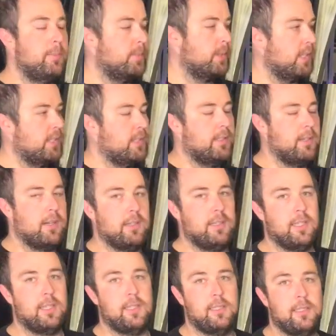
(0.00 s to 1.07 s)
then you can't
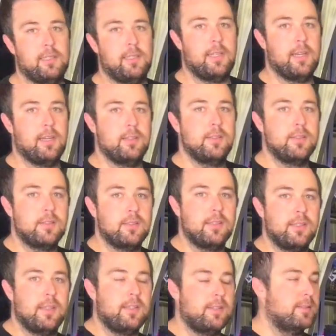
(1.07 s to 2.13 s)
get in and out to
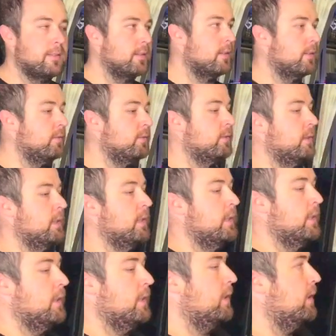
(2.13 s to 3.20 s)
get your stuff.
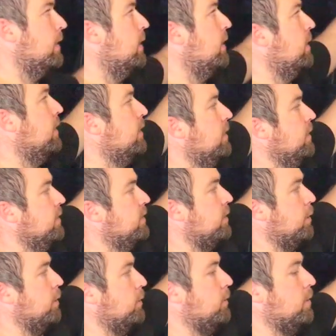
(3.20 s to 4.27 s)

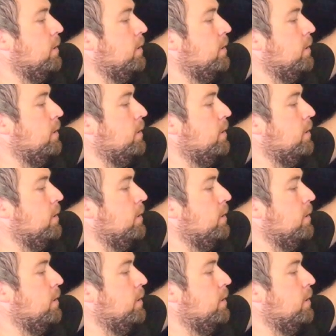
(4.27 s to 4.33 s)
So